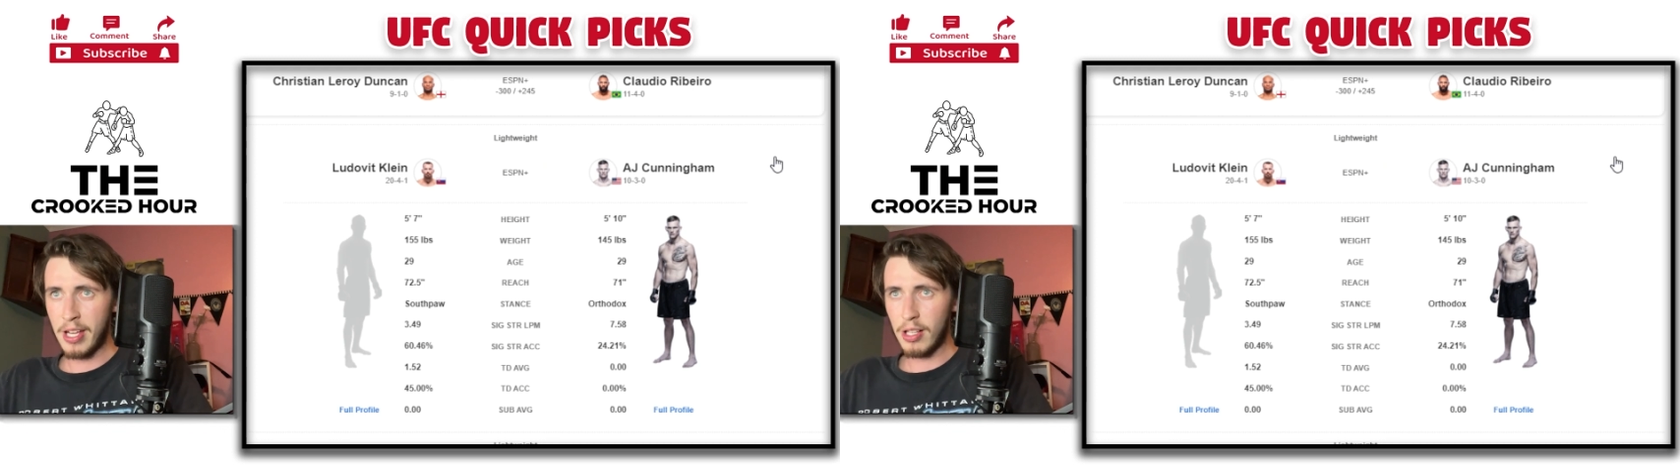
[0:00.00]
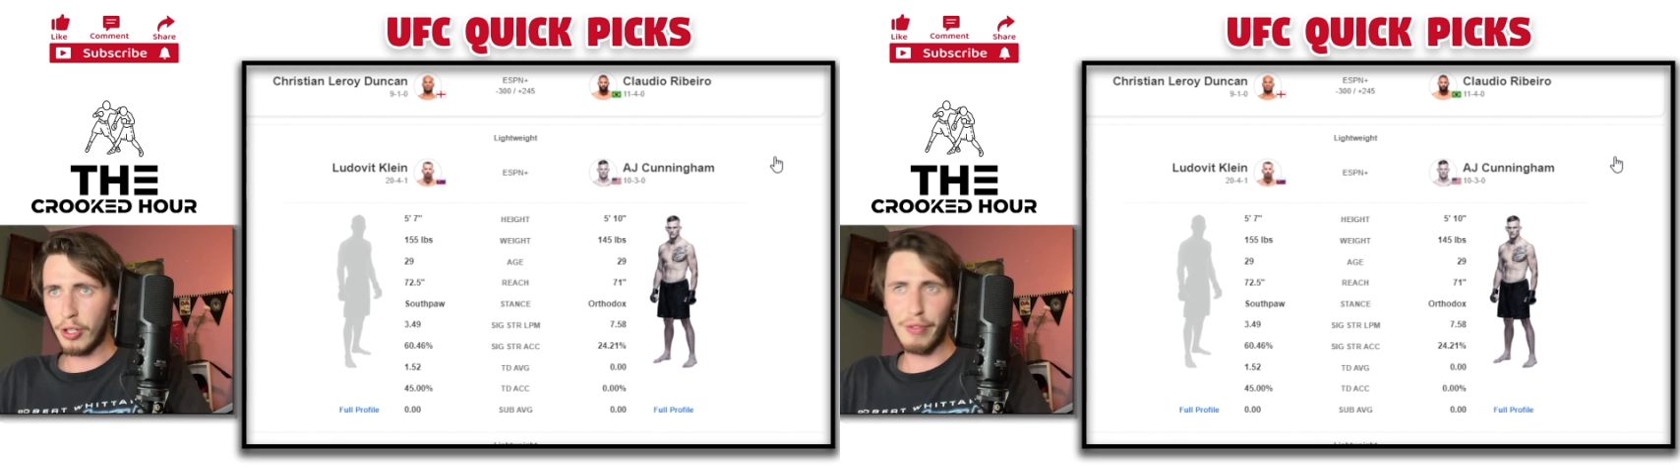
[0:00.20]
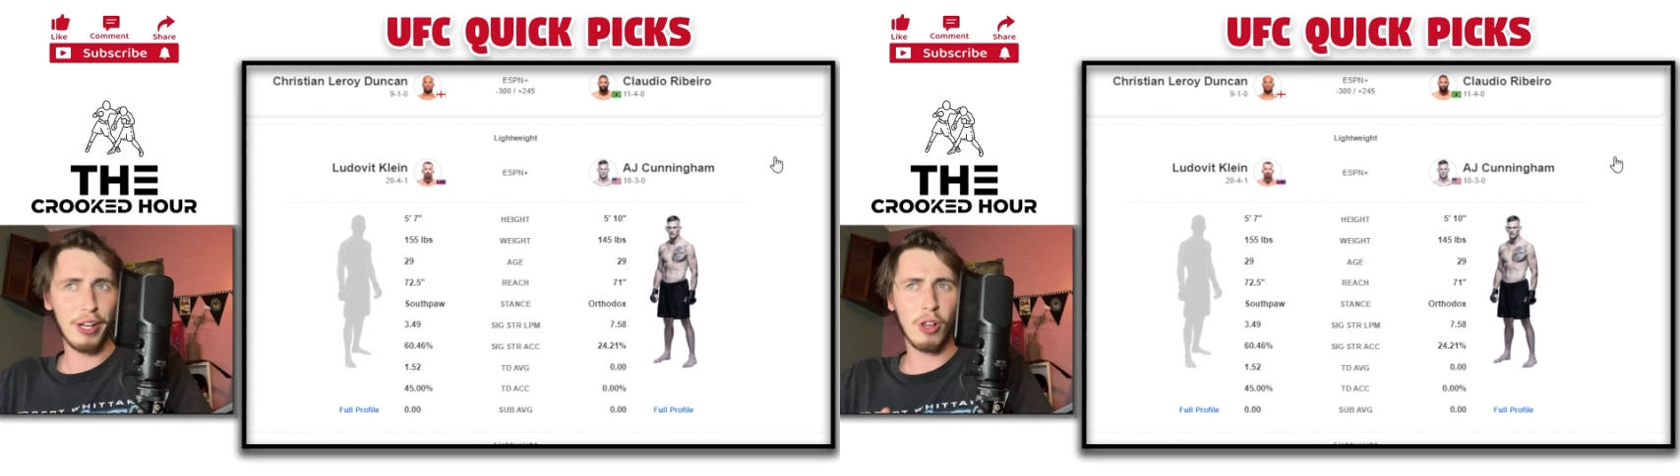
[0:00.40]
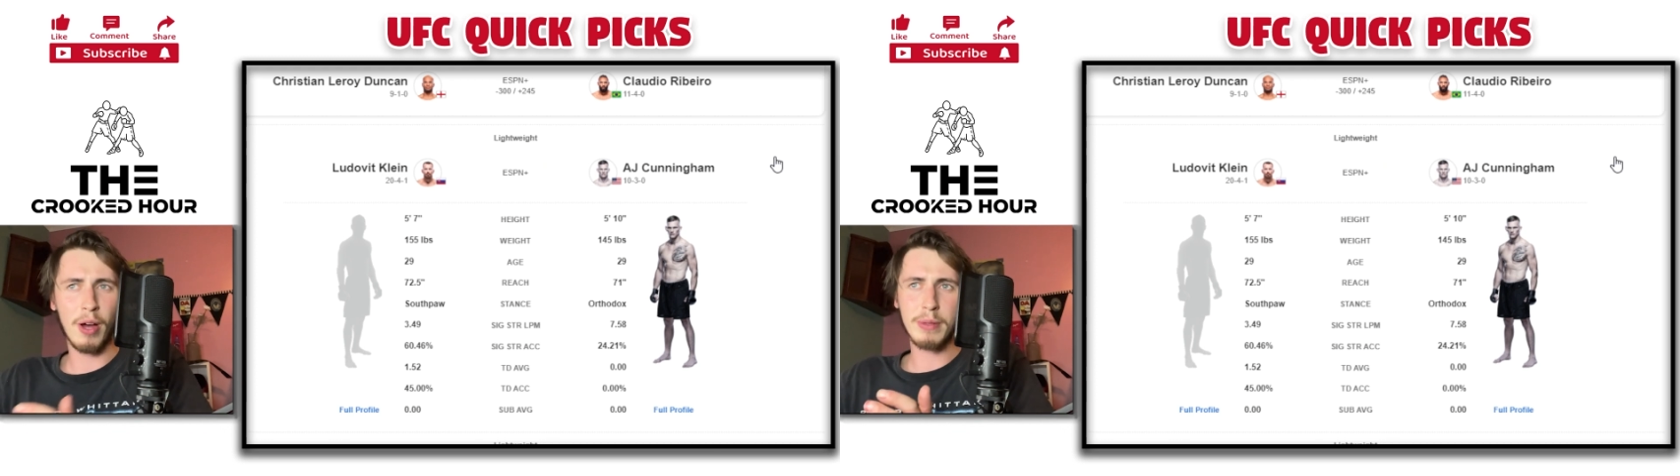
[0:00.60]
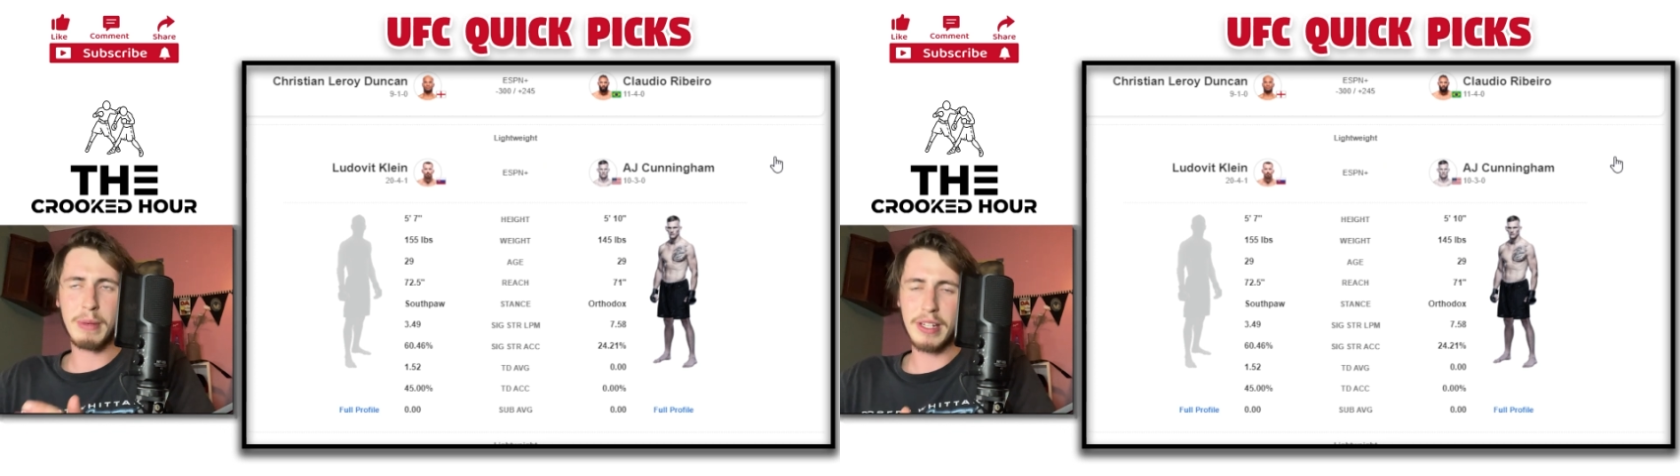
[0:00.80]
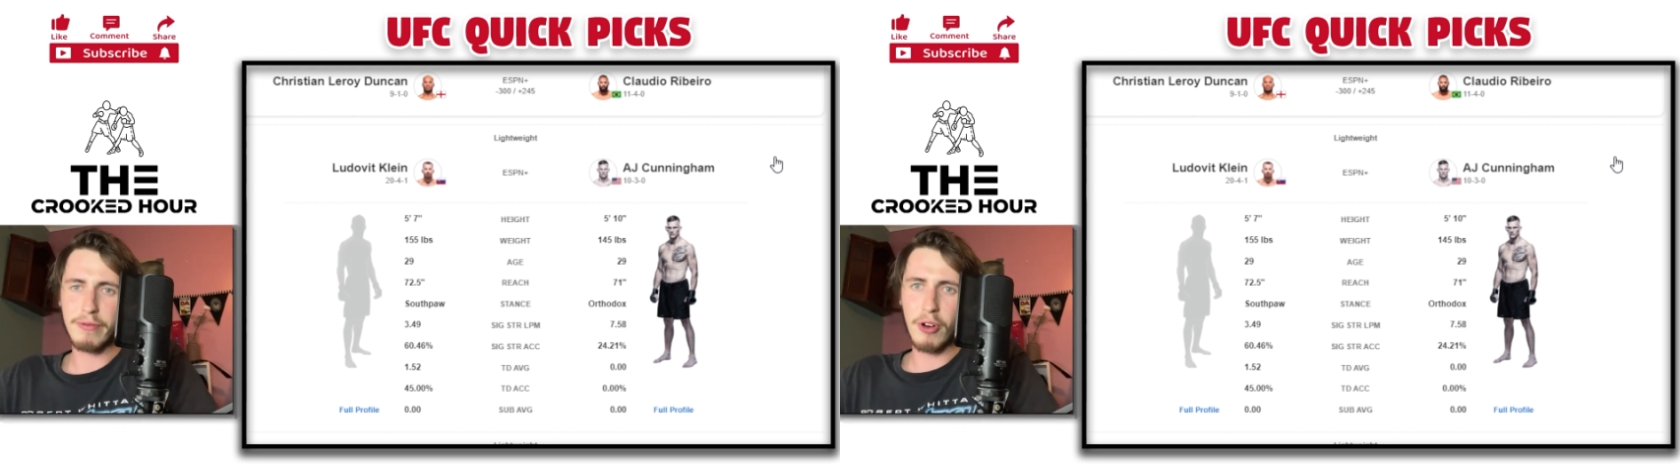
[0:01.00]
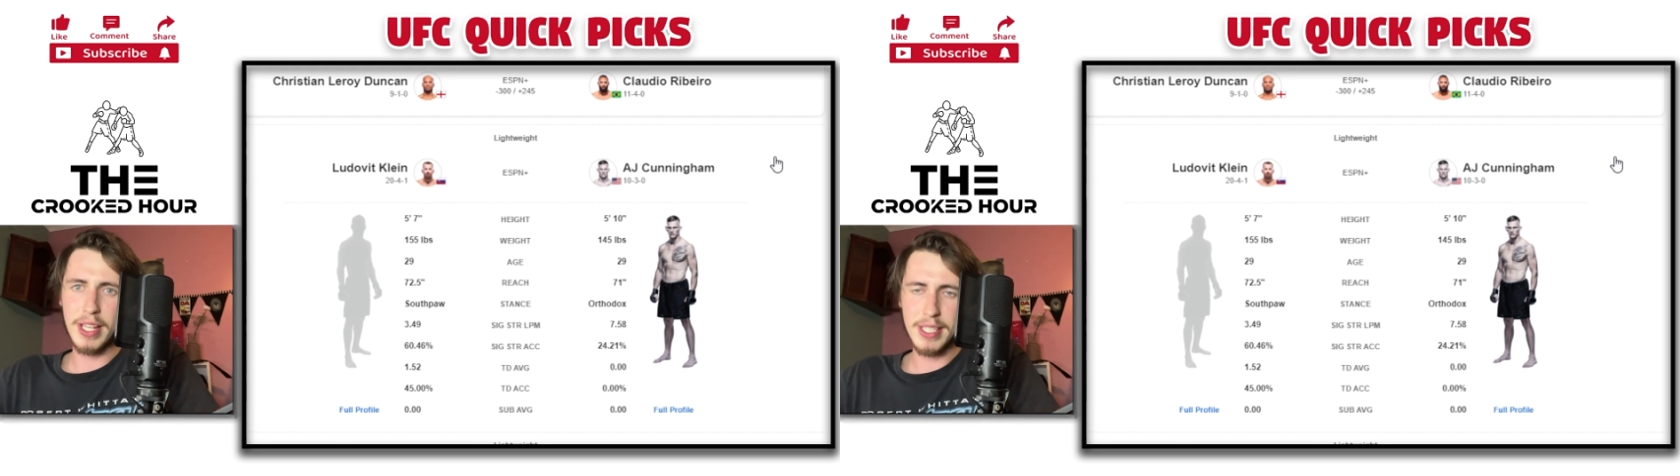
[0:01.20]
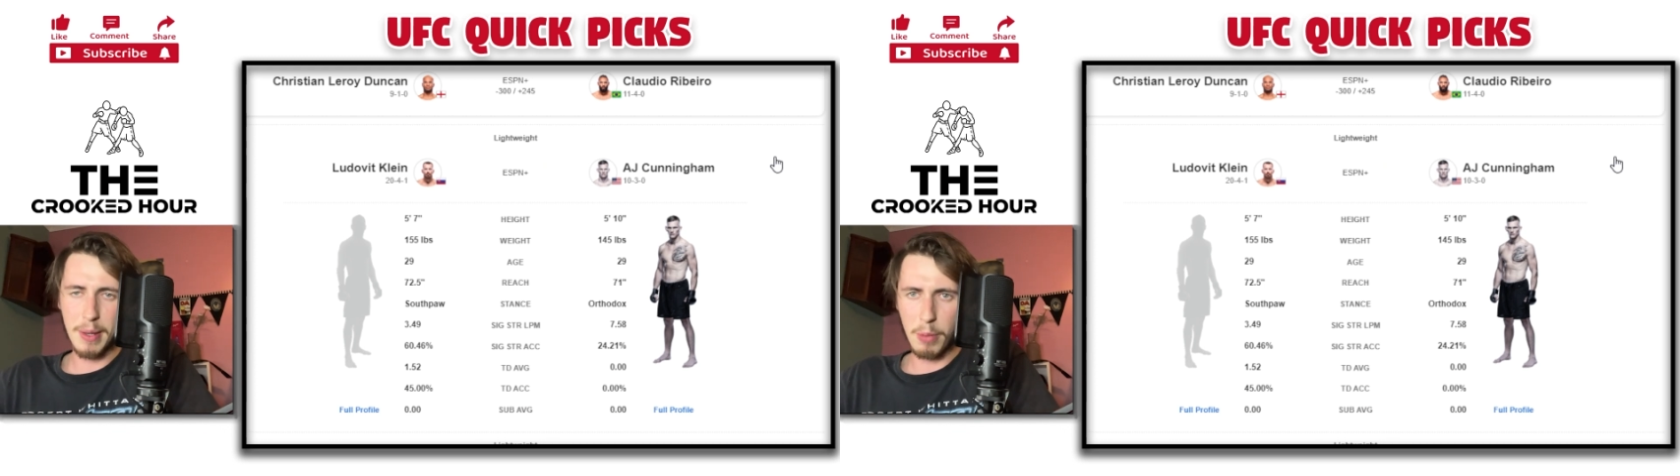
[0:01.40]
Ľudovít Klein was meant to
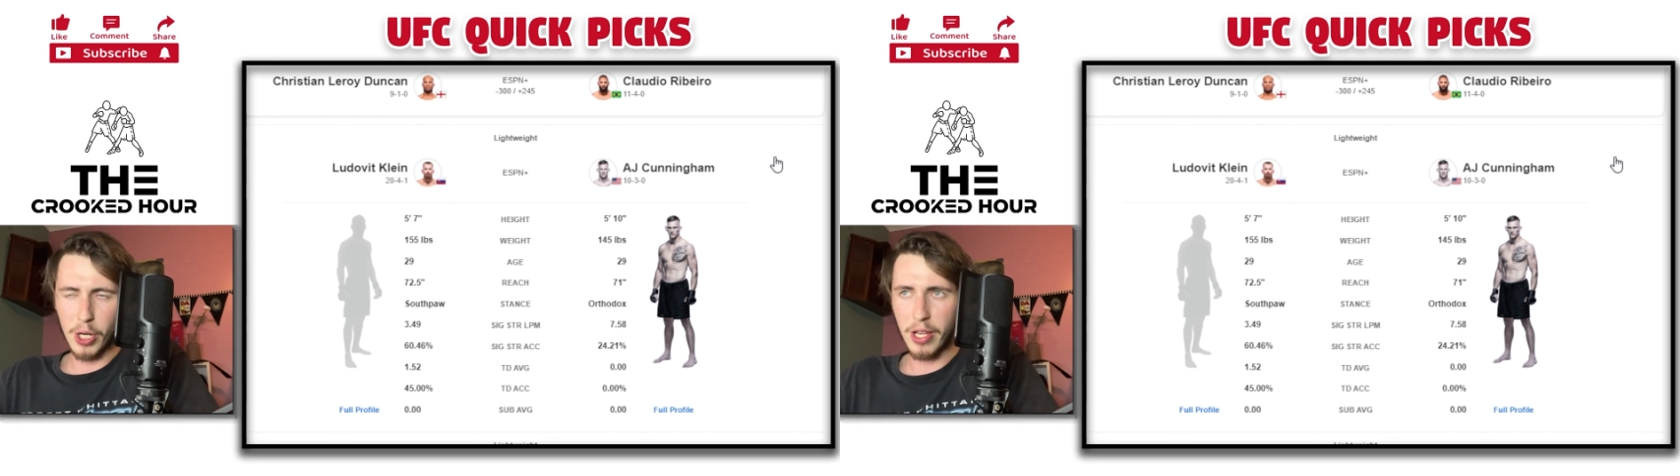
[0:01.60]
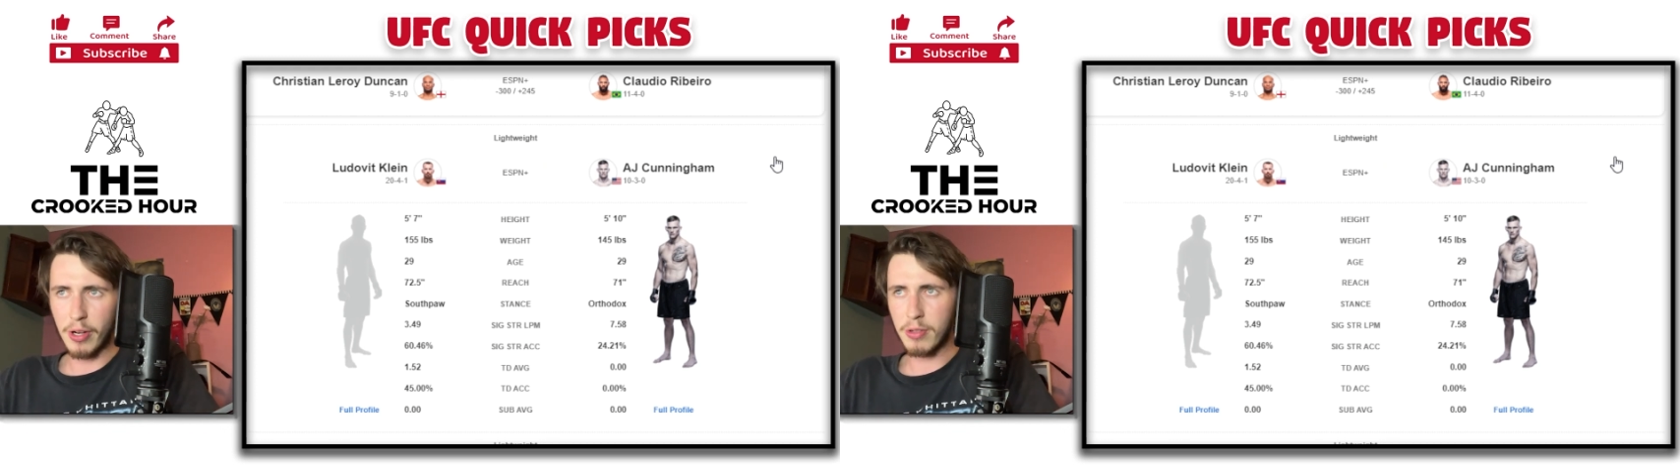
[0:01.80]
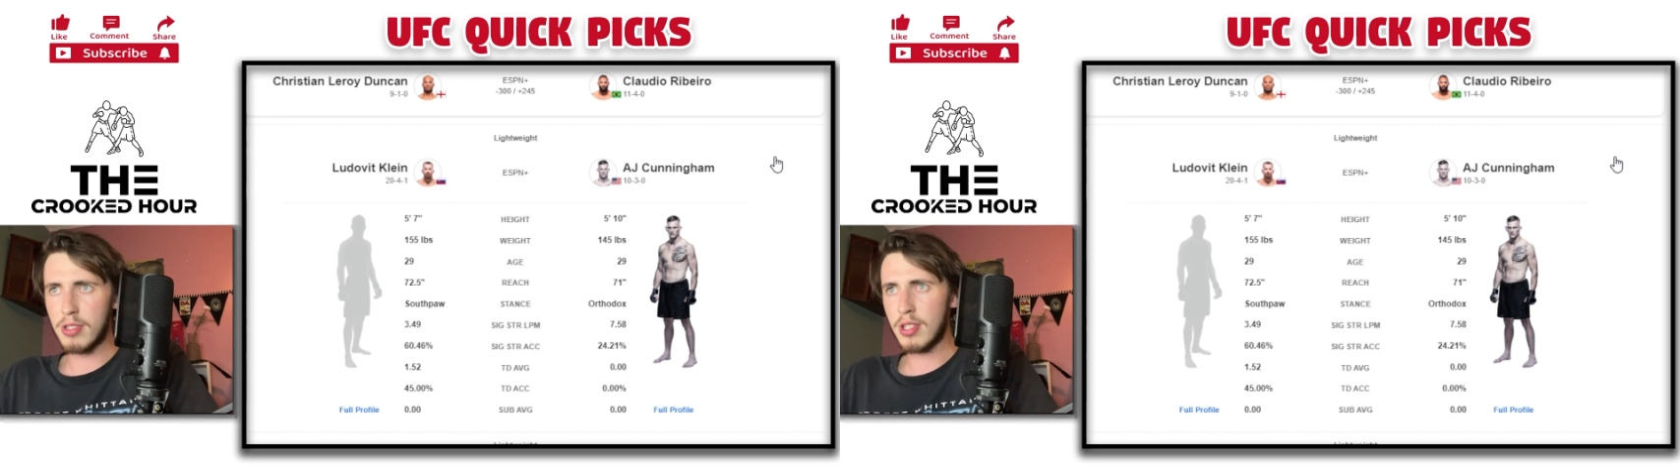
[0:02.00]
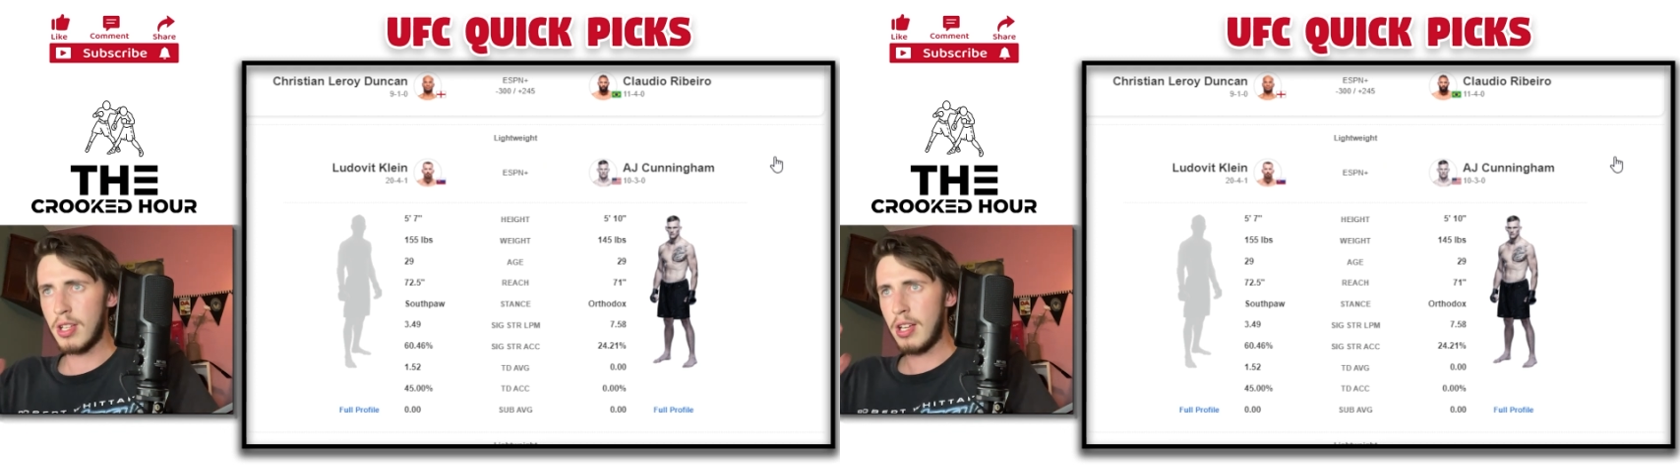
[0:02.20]
fight somebody else.